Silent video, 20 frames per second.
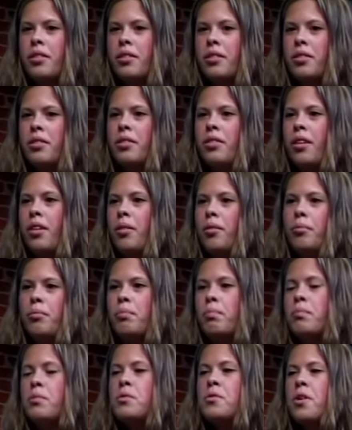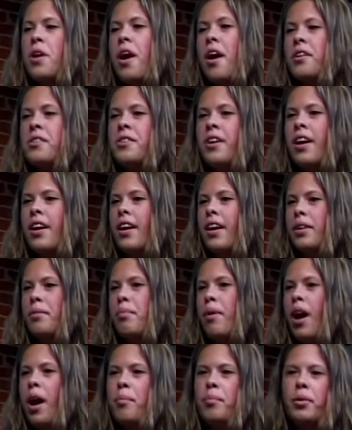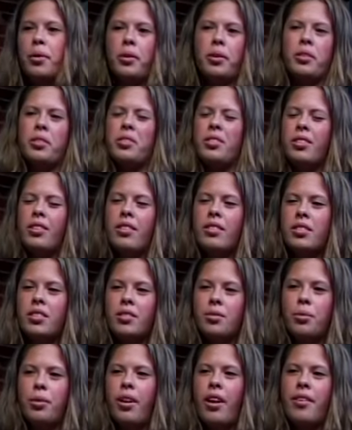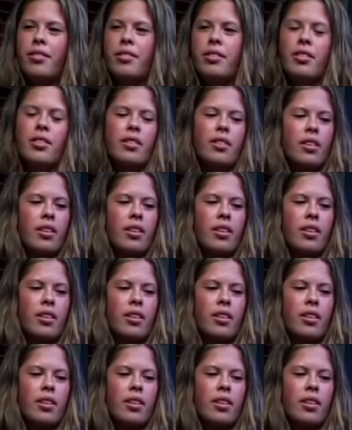you know, try to act popular or whatever.